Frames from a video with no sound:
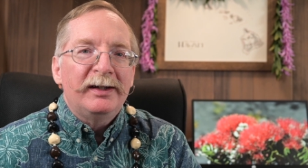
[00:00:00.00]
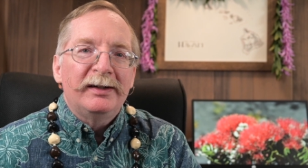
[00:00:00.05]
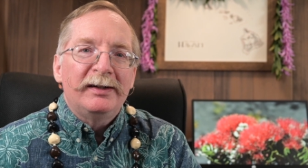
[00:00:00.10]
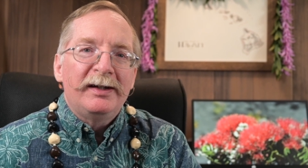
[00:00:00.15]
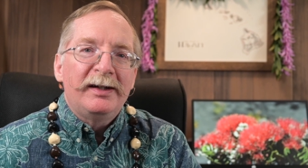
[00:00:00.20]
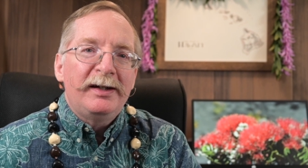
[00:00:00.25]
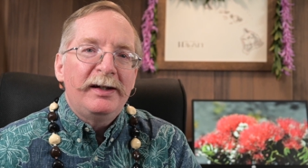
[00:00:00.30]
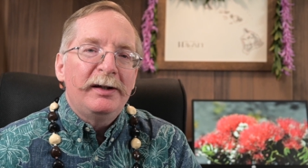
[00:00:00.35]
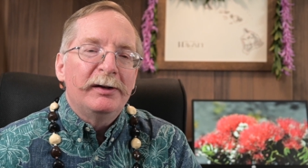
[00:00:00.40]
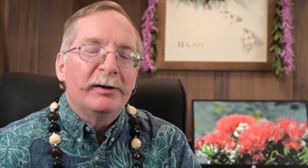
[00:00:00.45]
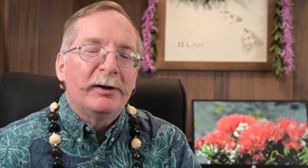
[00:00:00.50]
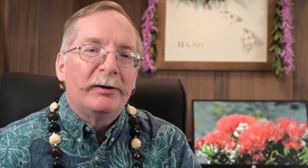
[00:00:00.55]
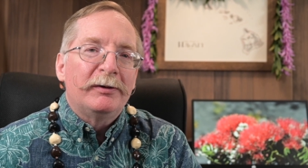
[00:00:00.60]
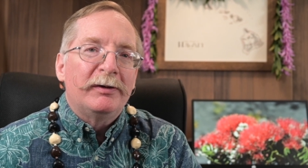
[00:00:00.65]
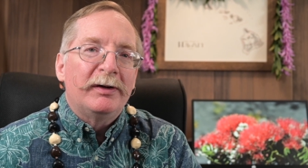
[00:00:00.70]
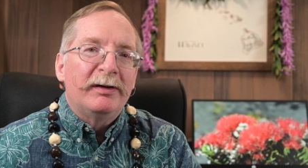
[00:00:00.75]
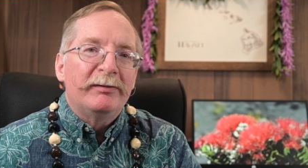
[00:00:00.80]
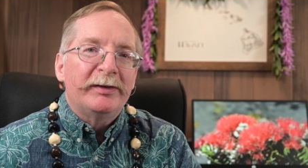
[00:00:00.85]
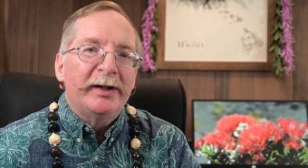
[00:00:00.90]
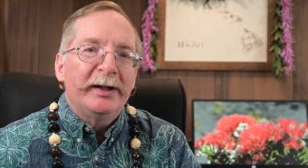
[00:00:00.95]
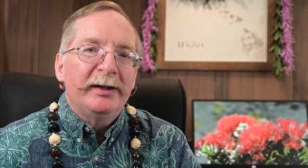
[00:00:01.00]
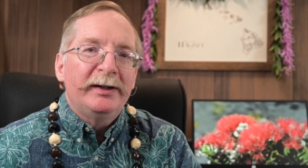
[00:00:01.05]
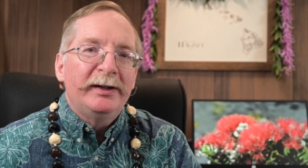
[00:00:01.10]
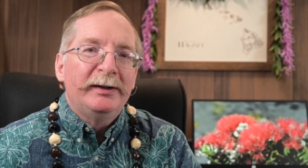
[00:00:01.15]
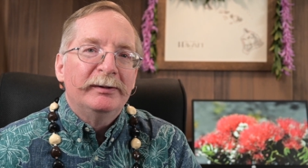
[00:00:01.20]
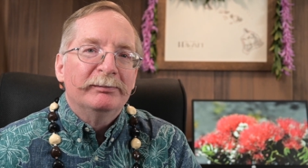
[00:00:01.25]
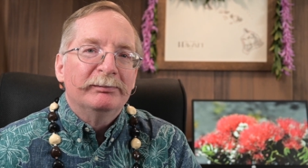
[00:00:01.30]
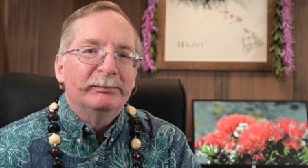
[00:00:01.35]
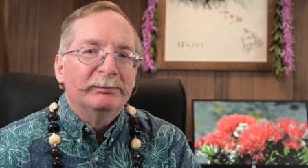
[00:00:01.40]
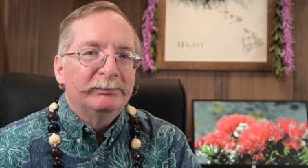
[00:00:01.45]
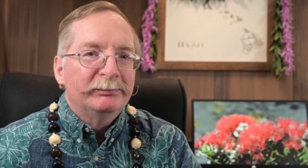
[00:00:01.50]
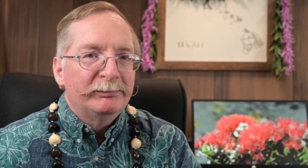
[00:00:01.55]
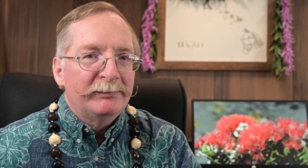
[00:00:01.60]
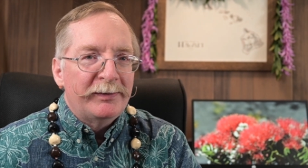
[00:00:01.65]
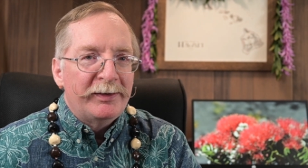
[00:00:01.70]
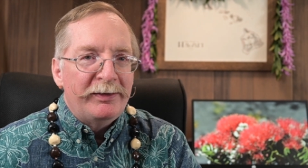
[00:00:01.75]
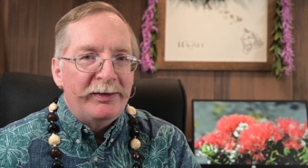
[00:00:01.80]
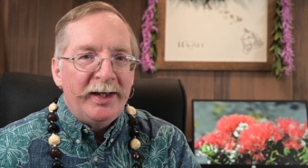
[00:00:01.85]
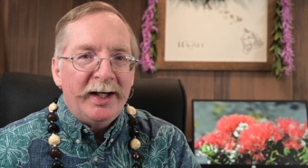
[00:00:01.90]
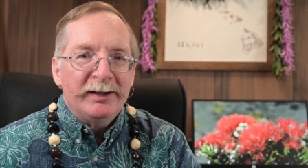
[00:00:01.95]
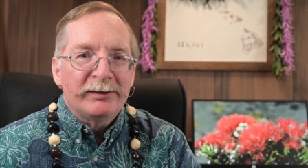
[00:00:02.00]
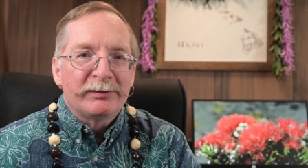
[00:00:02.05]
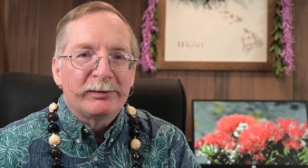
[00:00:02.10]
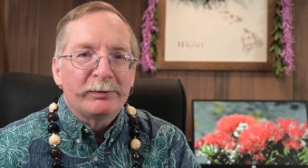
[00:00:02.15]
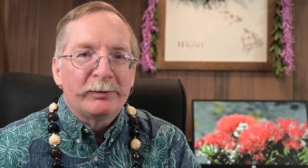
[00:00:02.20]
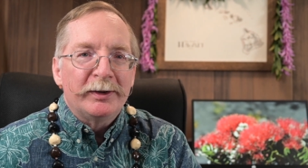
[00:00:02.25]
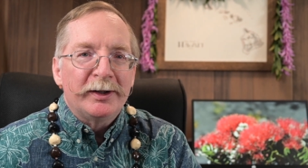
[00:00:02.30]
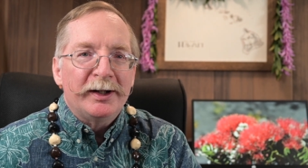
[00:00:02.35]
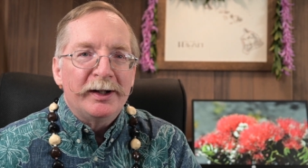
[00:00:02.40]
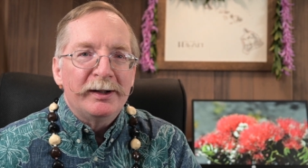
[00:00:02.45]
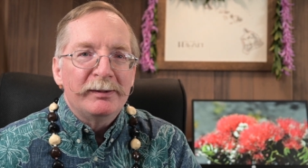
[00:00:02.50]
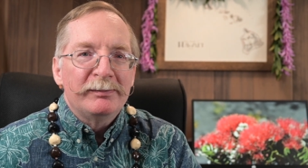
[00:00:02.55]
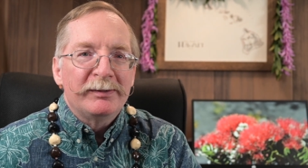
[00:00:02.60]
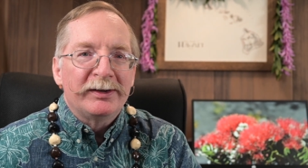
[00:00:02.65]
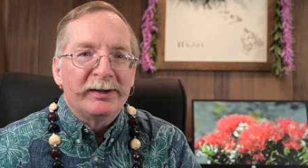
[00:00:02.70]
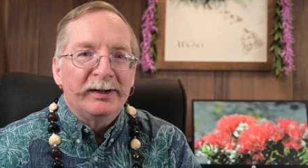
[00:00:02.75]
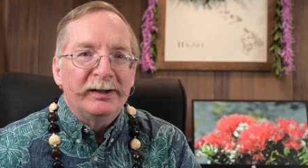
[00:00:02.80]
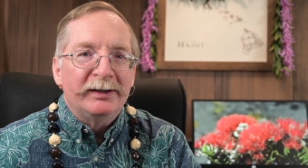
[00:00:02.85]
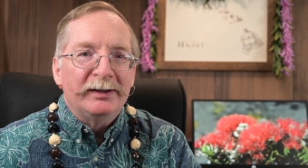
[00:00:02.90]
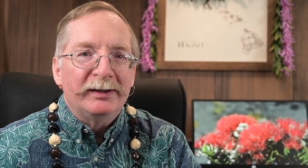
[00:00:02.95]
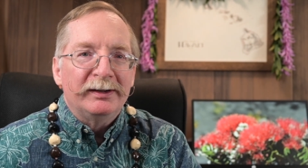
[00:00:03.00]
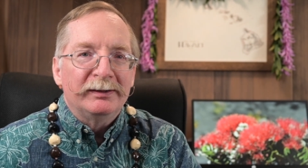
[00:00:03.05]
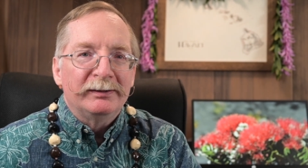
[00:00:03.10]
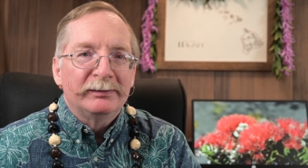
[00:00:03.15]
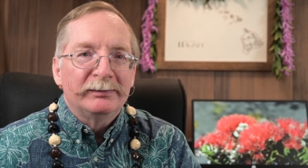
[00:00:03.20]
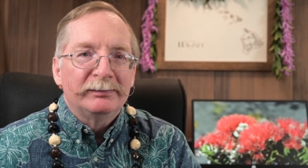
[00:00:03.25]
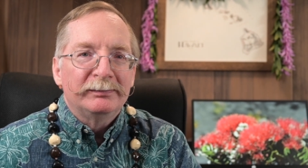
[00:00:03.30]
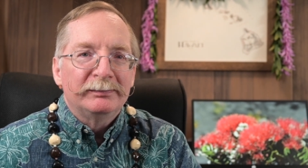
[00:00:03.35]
in Hilo, Hawaii, that's what I'm thinking.